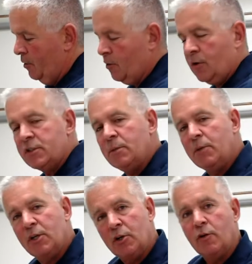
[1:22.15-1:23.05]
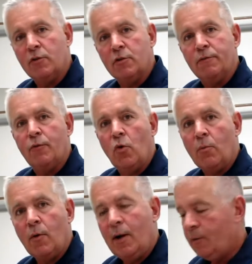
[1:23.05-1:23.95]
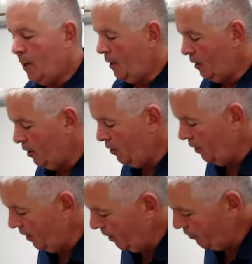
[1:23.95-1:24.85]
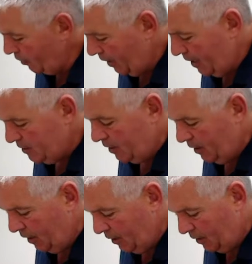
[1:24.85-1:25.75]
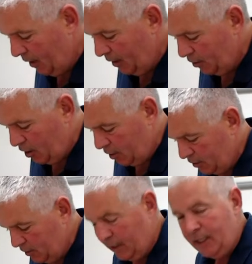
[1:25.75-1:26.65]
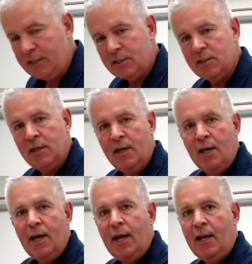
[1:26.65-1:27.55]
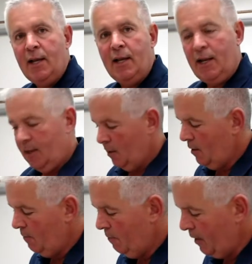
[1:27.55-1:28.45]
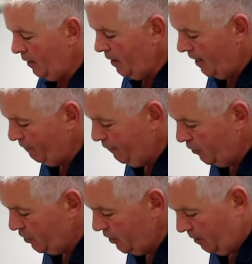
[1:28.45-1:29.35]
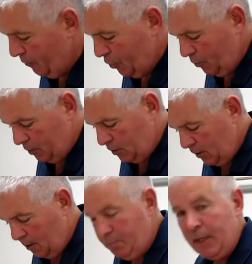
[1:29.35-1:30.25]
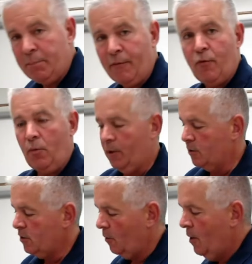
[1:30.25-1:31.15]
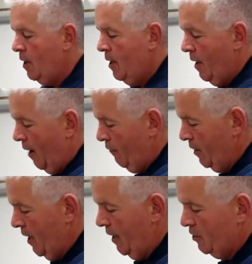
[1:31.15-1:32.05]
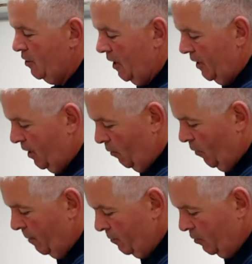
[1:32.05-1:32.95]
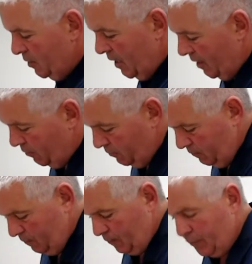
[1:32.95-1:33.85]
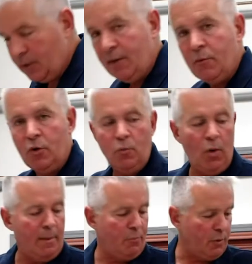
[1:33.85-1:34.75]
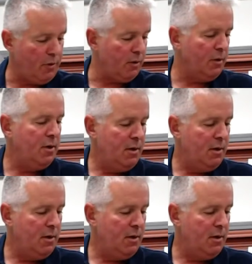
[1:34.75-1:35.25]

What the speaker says: crusty material to form around on here and on your gasket, and can cause leaks and make it not function up to its peak performance. So every day it's a good idea to wipe those down. Give a good wipe with your